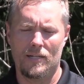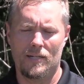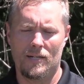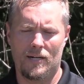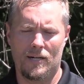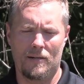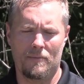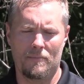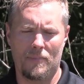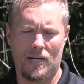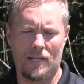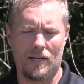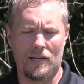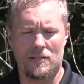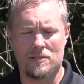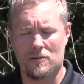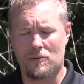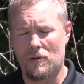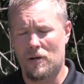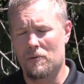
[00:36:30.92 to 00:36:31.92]
I
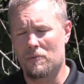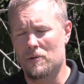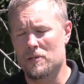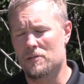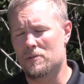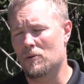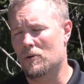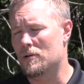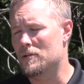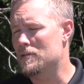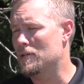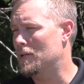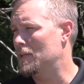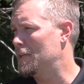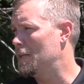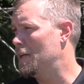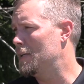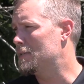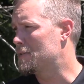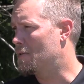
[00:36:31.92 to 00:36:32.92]
think it's a great resource, and
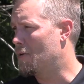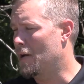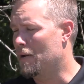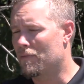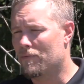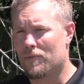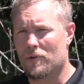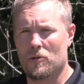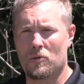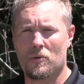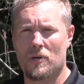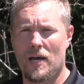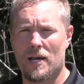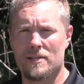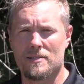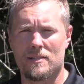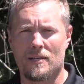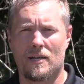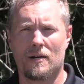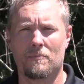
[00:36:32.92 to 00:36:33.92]
it's great for you
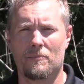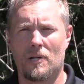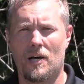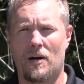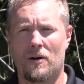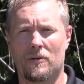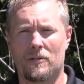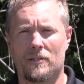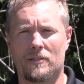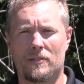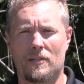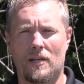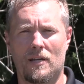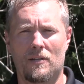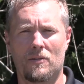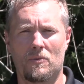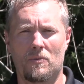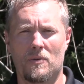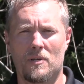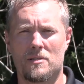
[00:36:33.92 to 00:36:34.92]
guys to come down
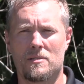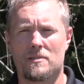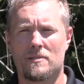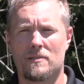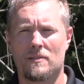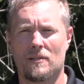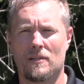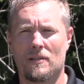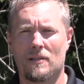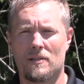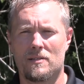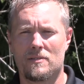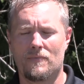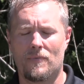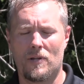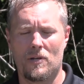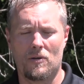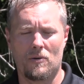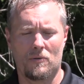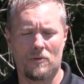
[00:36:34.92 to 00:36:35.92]
and do this
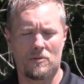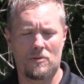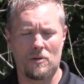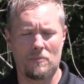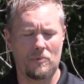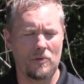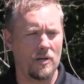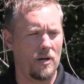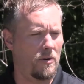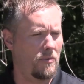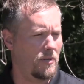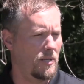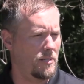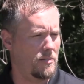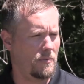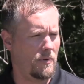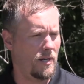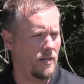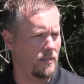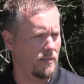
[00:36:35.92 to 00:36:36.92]
video with Trempealeau County
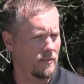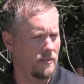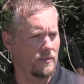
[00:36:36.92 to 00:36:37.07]
as well.